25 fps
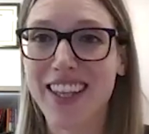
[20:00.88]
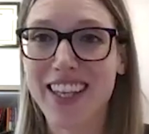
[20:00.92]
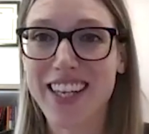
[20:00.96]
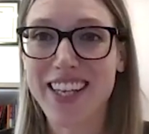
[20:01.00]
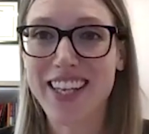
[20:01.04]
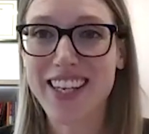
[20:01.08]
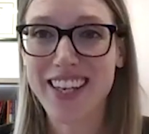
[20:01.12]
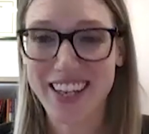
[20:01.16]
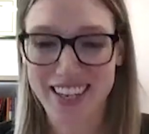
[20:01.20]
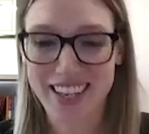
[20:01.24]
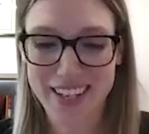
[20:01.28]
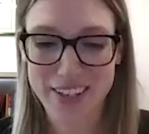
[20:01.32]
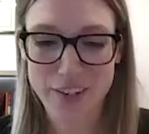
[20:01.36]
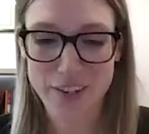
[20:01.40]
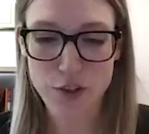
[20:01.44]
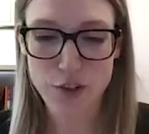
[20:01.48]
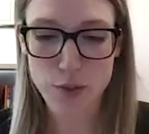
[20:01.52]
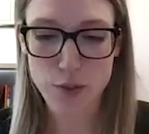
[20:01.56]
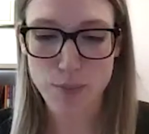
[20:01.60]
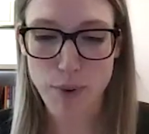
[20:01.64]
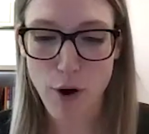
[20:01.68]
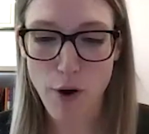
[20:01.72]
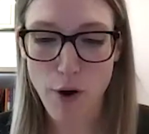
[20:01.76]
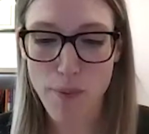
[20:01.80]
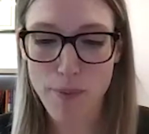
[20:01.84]
leakage,
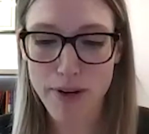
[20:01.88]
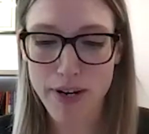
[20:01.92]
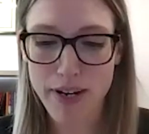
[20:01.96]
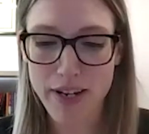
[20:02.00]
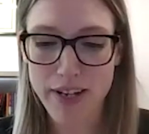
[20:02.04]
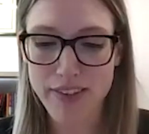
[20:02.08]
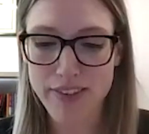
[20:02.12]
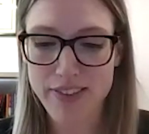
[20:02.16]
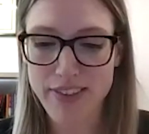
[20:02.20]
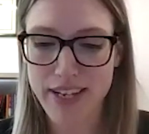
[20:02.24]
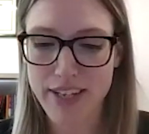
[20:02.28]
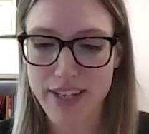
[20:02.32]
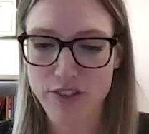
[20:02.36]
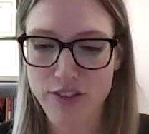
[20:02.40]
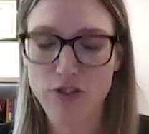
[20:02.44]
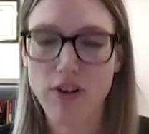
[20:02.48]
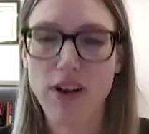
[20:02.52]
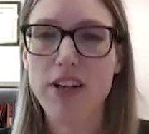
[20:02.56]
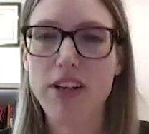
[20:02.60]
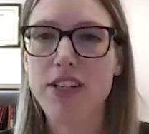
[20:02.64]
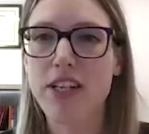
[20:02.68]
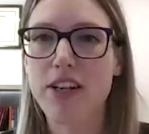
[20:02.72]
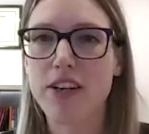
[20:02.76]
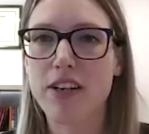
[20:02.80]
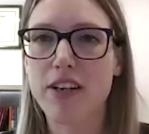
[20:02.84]
permanence as
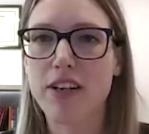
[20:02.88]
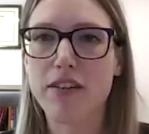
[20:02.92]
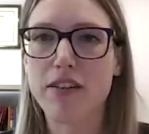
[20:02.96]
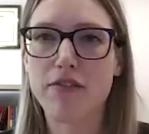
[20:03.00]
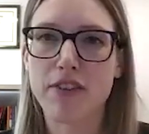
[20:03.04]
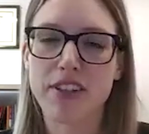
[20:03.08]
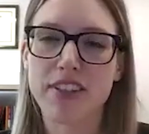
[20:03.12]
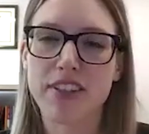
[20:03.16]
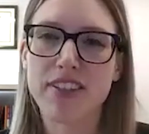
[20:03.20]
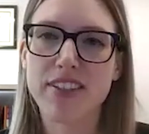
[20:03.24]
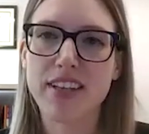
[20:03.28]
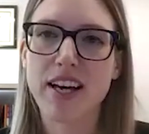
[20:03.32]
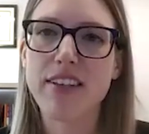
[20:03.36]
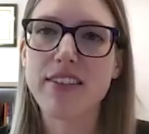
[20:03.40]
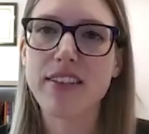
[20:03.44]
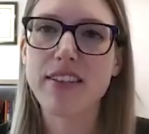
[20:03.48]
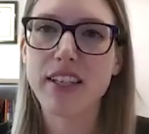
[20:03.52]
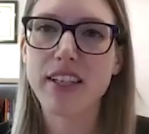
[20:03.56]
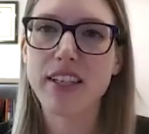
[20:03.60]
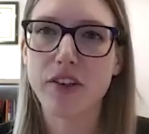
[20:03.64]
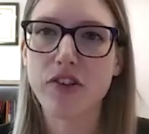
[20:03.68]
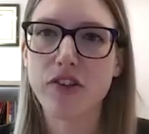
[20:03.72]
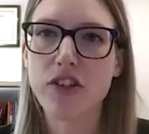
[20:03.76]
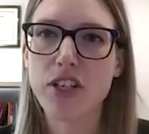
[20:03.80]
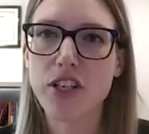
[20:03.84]
criteria for
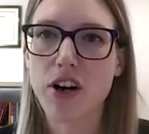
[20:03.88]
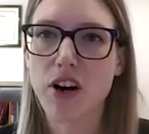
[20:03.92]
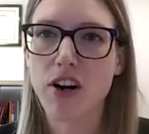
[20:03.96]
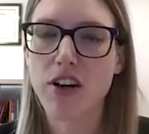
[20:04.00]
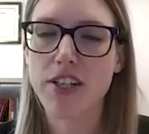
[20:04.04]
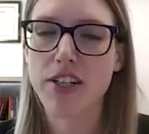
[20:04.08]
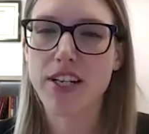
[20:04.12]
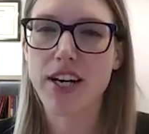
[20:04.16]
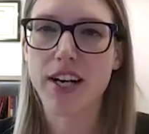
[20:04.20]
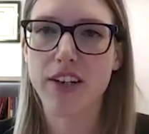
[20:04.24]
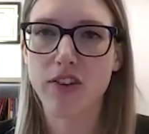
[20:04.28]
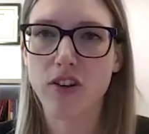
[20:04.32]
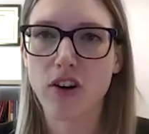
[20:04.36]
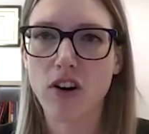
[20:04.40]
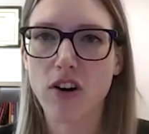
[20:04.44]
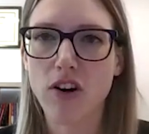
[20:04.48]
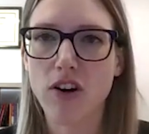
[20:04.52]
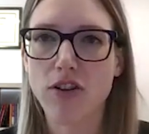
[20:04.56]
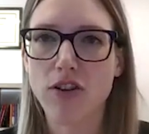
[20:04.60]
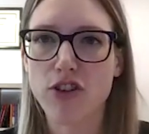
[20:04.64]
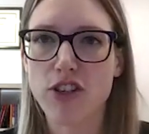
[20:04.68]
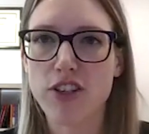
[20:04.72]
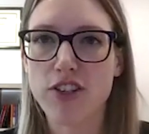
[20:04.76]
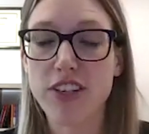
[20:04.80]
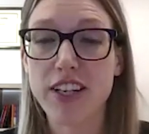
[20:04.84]
assessing CDR
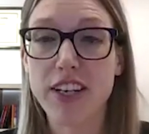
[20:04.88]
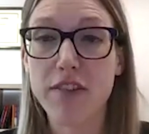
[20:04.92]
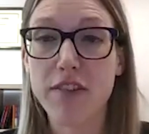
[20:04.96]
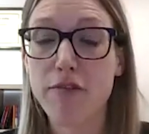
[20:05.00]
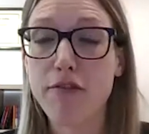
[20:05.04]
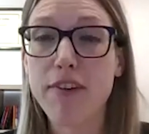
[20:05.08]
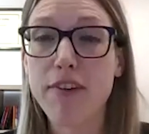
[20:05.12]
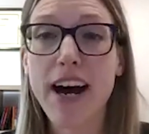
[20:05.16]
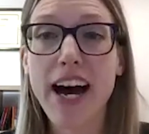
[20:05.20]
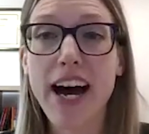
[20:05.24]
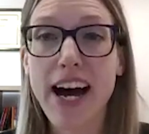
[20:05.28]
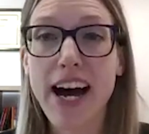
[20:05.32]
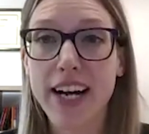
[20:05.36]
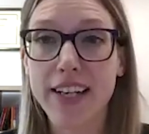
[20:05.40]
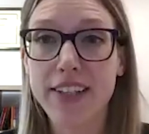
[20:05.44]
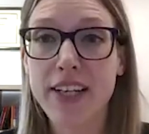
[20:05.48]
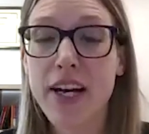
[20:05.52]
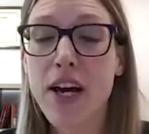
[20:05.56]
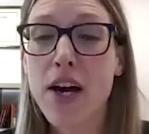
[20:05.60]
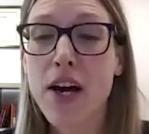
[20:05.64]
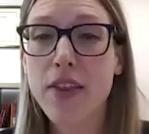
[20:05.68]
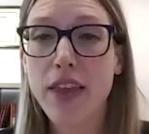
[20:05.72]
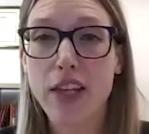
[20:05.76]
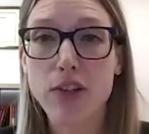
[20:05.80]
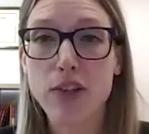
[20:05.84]
technologies. And in fact,
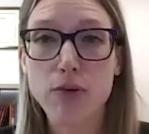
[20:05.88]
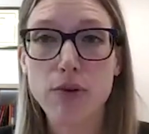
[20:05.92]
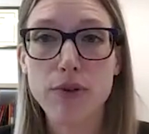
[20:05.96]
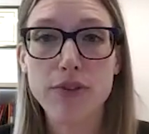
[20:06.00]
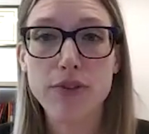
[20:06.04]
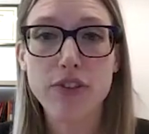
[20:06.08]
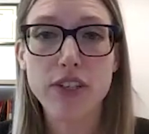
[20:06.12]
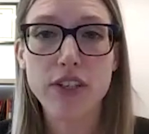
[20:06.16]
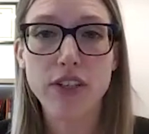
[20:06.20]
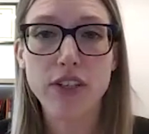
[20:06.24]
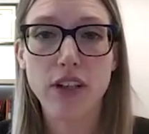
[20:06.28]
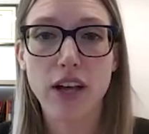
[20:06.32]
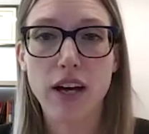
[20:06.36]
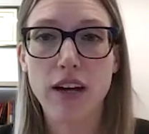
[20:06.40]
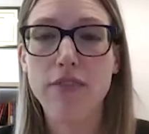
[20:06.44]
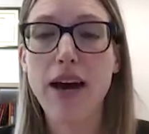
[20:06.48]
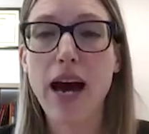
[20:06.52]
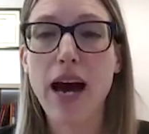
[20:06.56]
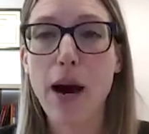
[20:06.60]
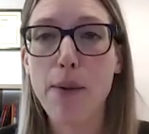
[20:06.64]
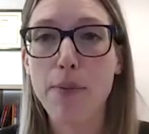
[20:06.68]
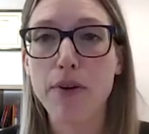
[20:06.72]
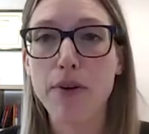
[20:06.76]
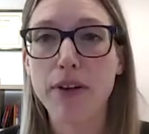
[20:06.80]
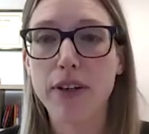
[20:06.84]
that's where we've seen a lot of
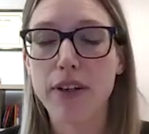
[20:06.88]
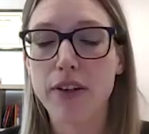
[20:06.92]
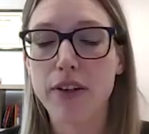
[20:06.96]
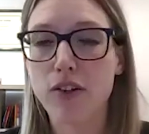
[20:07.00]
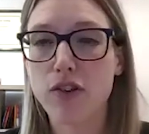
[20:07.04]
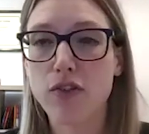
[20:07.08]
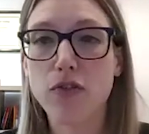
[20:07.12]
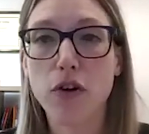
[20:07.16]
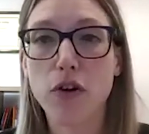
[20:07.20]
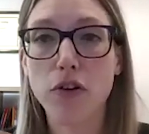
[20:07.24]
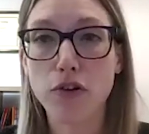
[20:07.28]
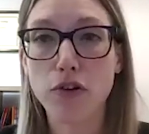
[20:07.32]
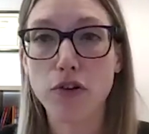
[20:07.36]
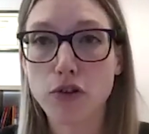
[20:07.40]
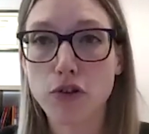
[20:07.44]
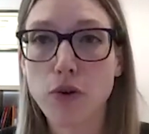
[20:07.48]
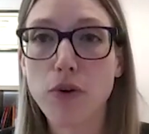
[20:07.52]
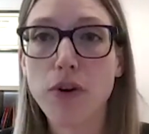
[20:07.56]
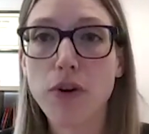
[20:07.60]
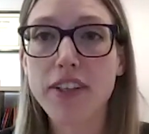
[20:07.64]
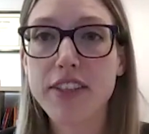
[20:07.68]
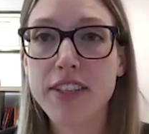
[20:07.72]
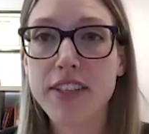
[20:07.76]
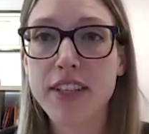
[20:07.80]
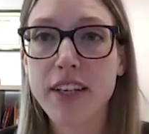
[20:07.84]
applicants fall
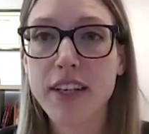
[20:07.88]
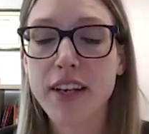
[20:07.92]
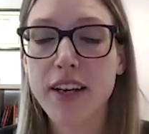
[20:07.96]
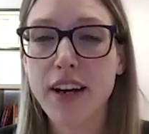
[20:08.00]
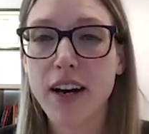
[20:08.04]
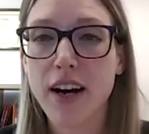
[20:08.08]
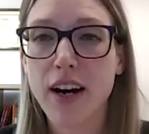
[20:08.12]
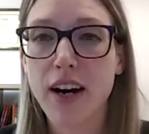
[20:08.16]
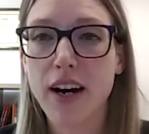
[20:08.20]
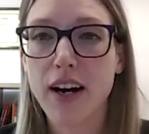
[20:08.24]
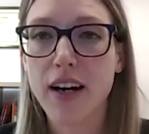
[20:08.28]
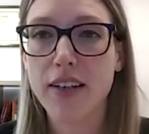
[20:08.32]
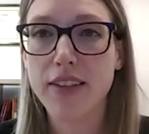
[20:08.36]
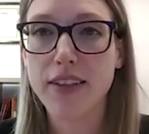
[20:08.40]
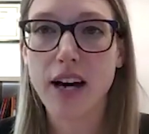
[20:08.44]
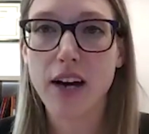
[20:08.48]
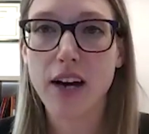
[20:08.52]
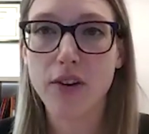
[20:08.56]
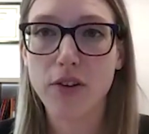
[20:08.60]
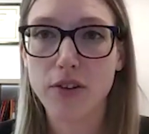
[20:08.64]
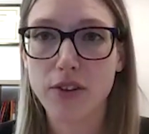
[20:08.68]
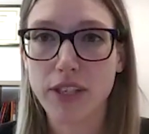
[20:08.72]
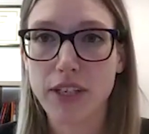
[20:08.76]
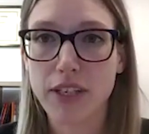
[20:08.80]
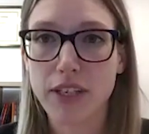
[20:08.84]
short, not
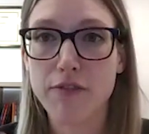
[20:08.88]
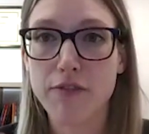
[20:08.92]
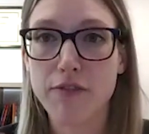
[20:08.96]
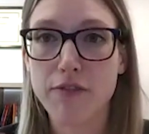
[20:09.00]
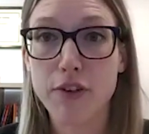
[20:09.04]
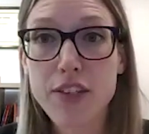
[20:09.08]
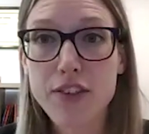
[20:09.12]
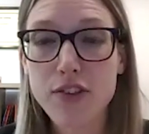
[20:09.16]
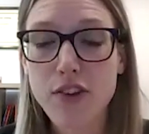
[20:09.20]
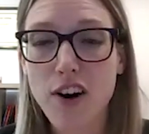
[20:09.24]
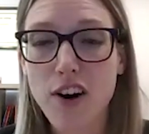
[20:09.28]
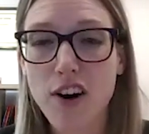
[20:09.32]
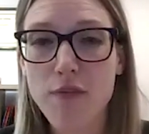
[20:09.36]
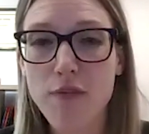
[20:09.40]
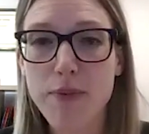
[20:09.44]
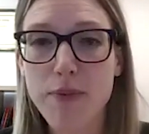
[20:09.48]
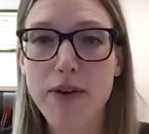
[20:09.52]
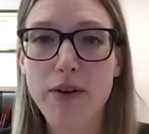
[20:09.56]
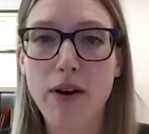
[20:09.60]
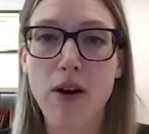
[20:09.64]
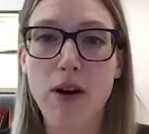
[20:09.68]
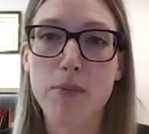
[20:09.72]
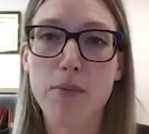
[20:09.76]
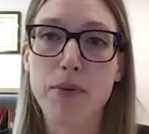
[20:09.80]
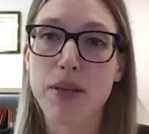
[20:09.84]
only for this
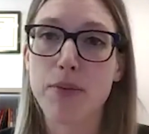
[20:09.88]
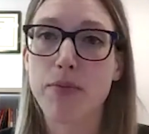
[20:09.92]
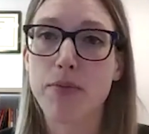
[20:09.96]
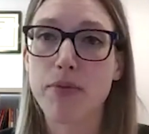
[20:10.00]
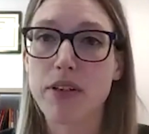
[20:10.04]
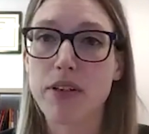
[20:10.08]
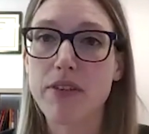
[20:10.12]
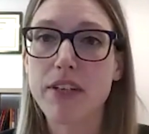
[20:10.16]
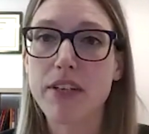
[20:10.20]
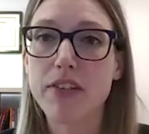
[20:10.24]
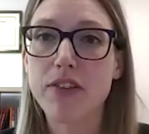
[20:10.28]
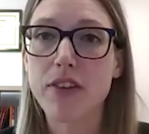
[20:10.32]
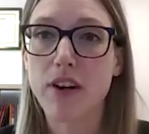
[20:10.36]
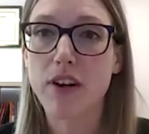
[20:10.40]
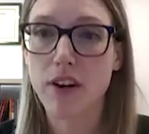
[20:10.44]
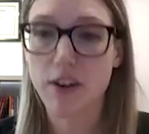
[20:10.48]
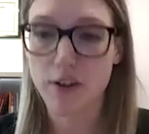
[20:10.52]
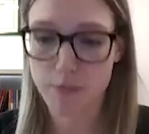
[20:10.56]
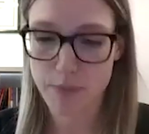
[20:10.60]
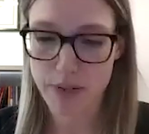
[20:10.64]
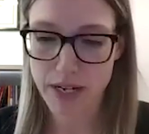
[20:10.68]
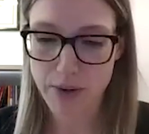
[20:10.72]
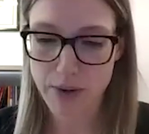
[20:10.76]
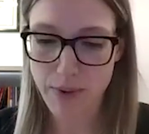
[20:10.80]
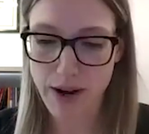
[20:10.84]
RFP round, but the previous
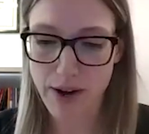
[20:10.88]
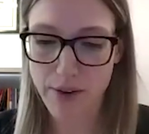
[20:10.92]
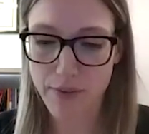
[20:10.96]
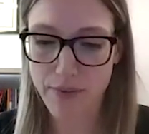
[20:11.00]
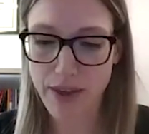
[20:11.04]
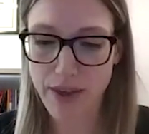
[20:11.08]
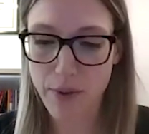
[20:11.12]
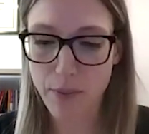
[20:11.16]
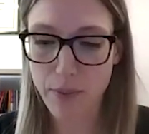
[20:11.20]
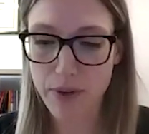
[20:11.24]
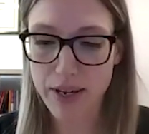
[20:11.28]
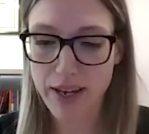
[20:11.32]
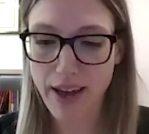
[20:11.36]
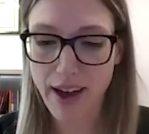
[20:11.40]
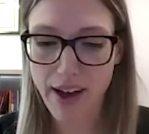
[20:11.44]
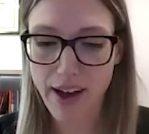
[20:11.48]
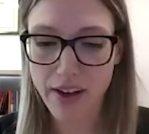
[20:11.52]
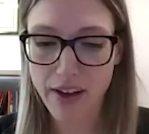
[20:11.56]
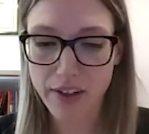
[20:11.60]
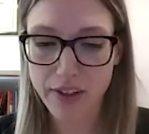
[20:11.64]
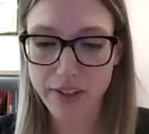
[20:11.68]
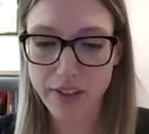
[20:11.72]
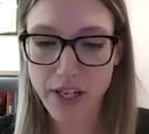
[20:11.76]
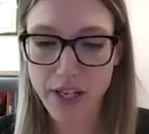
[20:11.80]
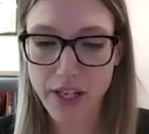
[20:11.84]
RFP round that we
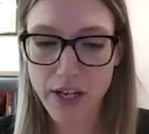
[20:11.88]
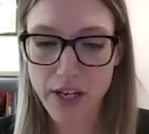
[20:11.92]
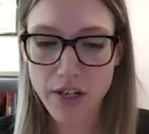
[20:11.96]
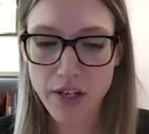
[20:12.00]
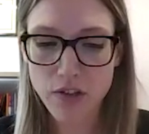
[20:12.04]
held.